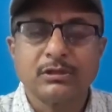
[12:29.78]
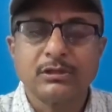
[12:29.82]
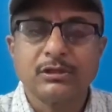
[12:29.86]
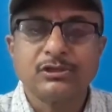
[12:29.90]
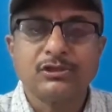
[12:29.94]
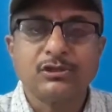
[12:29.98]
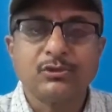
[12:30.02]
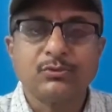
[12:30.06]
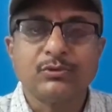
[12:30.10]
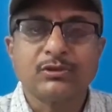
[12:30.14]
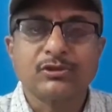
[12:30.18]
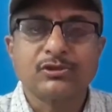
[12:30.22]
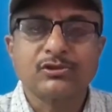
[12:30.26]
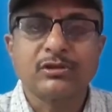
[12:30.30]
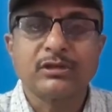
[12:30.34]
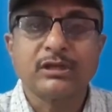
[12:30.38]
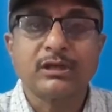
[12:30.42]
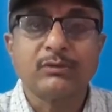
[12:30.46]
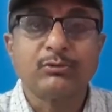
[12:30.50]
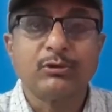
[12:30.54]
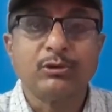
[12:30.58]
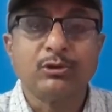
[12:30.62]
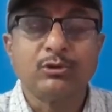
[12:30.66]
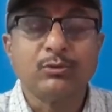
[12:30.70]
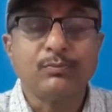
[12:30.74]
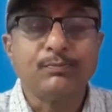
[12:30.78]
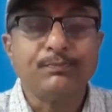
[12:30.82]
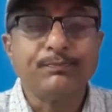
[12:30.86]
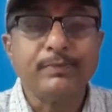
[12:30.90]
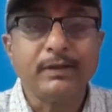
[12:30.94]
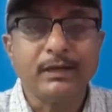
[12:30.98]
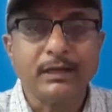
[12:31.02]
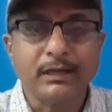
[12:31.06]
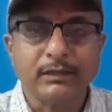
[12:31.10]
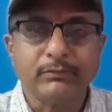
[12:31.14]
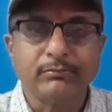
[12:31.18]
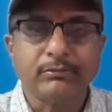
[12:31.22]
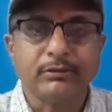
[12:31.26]
She was not able to
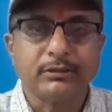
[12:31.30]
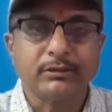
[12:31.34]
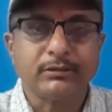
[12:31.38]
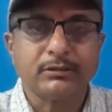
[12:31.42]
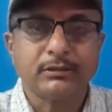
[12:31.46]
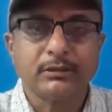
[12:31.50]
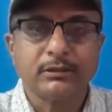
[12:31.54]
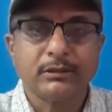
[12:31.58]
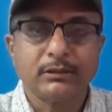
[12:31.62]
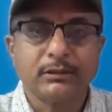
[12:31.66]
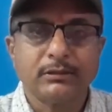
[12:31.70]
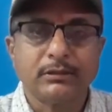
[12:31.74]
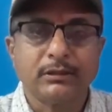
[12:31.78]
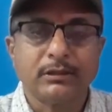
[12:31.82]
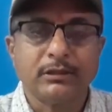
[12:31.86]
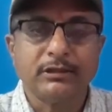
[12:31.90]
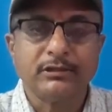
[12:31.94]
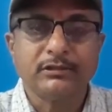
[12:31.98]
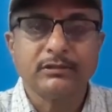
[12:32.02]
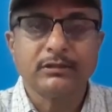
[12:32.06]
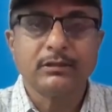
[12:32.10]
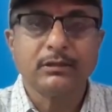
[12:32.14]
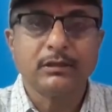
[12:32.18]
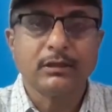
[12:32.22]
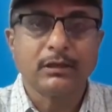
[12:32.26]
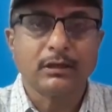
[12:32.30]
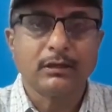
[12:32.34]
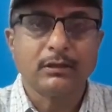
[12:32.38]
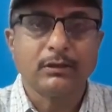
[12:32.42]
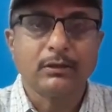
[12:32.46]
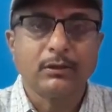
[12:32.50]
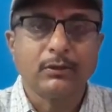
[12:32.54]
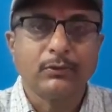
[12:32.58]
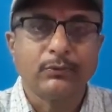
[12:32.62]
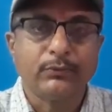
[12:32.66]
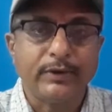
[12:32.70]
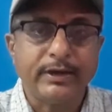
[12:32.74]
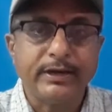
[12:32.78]
believe it. The little girl,
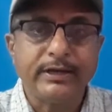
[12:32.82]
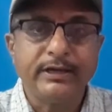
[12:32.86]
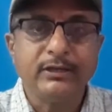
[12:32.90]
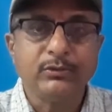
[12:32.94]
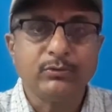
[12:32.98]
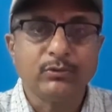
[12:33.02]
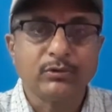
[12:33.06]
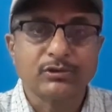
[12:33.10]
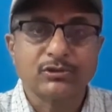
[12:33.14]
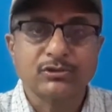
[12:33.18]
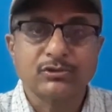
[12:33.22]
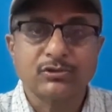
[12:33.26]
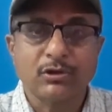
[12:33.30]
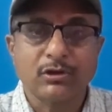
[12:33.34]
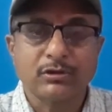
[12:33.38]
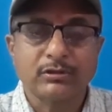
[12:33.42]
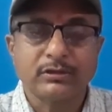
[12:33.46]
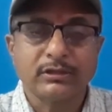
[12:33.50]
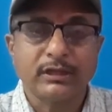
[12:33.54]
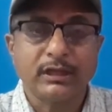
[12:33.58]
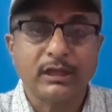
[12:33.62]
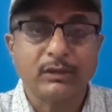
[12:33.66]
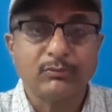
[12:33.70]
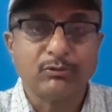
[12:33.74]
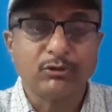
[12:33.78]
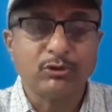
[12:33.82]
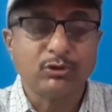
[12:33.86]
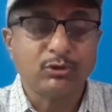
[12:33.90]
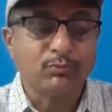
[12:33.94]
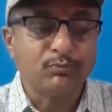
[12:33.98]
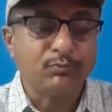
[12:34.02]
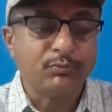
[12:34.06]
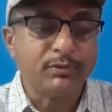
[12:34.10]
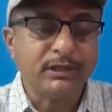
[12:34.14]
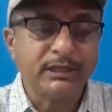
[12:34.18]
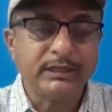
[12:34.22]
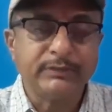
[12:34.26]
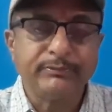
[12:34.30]
Wendy, was not able to
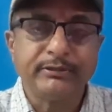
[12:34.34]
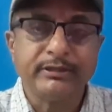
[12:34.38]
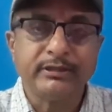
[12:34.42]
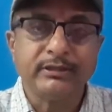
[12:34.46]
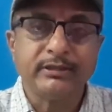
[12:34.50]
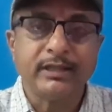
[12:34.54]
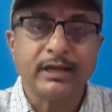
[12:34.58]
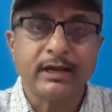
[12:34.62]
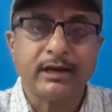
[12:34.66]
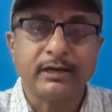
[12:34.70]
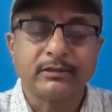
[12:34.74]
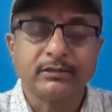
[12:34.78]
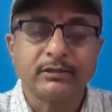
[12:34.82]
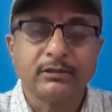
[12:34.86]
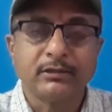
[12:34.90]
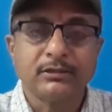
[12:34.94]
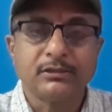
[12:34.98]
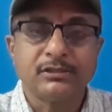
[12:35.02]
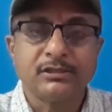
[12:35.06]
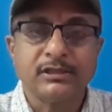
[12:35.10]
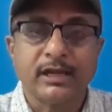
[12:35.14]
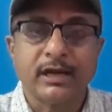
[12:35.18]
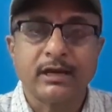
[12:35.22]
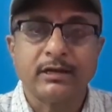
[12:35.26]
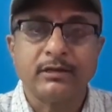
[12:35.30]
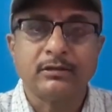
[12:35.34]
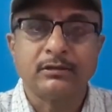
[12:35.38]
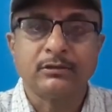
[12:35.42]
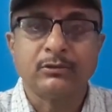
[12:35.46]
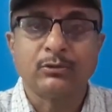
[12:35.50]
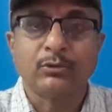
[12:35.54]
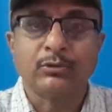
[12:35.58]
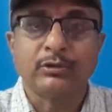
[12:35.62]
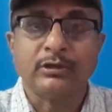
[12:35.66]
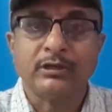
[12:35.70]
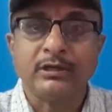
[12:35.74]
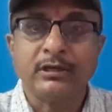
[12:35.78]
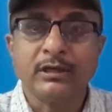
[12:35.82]
believe it that she had done
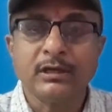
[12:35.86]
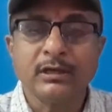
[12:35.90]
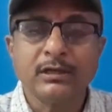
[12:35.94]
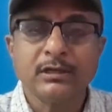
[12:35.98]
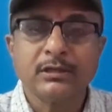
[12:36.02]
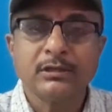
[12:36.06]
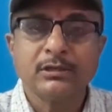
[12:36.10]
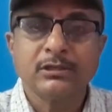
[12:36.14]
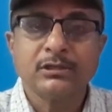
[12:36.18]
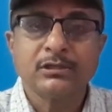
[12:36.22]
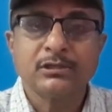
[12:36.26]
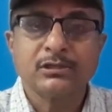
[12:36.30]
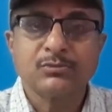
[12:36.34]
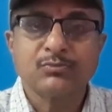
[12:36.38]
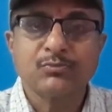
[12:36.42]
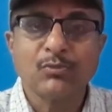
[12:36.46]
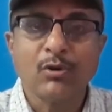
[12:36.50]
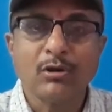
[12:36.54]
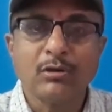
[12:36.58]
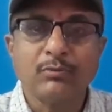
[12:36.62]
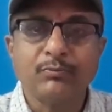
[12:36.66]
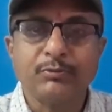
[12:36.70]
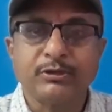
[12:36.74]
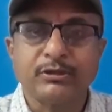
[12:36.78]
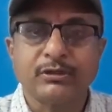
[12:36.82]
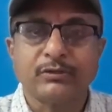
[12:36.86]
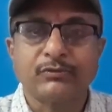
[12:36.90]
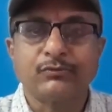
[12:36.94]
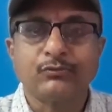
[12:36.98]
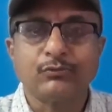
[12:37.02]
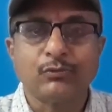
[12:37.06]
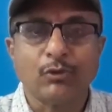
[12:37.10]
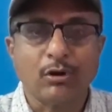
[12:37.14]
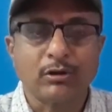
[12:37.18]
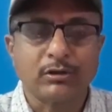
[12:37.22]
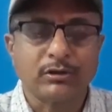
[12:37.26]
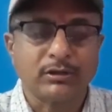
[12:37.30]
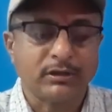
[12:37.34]
only a small bit of
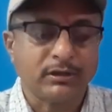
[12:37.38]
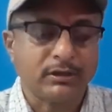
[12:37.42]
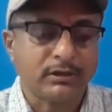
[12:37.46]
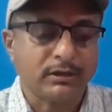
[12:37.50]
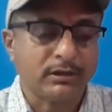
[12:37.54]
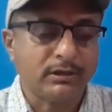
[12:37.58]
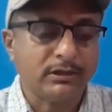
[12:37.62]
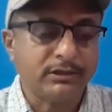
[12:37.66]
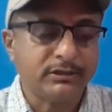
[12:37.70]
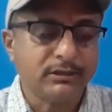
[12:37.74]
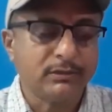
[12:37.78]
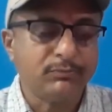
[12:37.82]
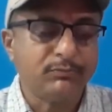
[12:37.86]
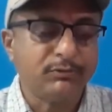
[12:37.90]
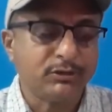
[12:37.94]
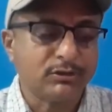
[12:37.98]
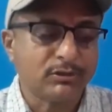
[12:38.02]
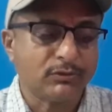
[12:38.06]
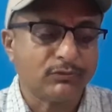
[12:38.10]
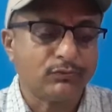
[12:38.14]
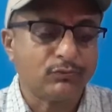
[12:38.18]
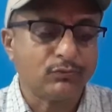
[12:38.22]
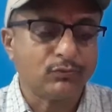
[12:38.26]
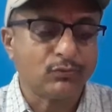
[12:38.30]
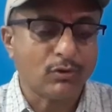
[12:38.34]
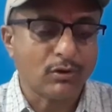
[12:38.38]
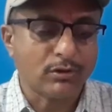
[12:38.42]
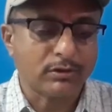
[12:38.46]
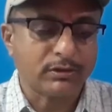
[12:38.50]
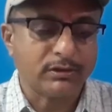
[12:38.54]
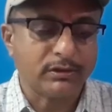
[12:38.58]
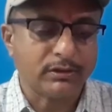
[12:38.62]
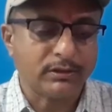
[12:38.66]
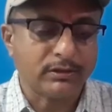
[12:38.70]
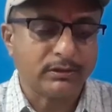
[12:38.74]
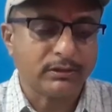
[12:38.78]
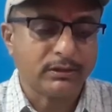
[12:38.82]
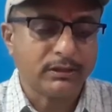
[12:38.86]
work here, a little bit of work
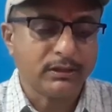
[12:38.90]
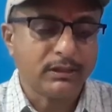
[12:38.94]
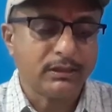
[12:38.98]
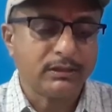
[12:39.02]
here.